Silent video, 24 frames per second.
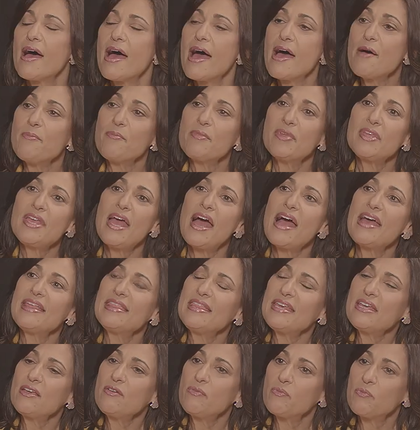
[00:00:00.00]
I
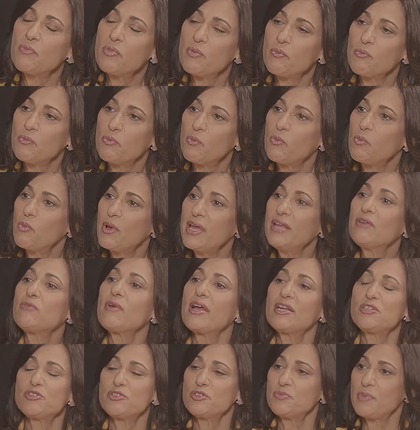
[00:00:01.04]
think in
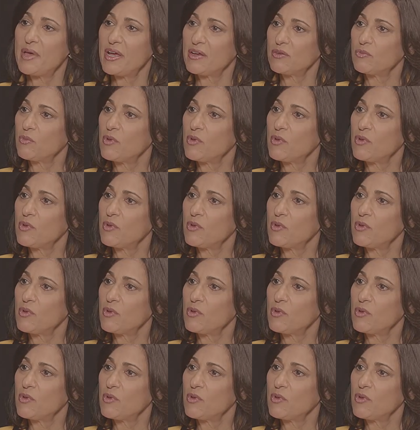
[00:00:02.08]
retrospect,